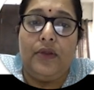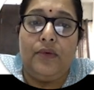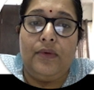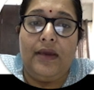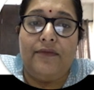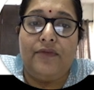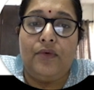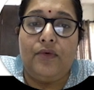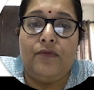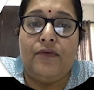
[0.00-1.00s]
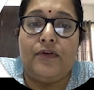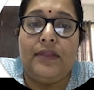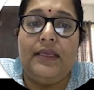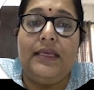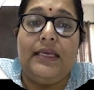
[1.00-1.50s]
you have to look for
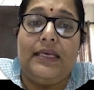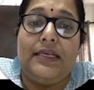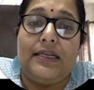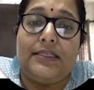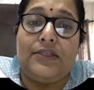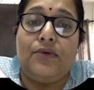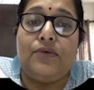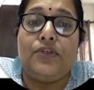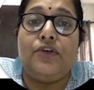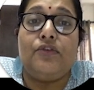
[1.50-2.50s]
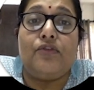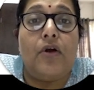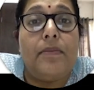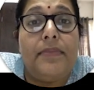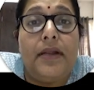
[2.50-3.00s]
the resolution
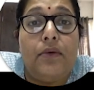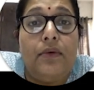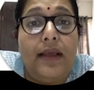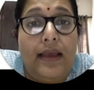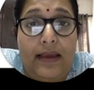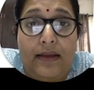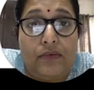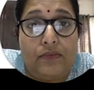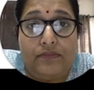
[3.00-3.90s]
drop down arrow.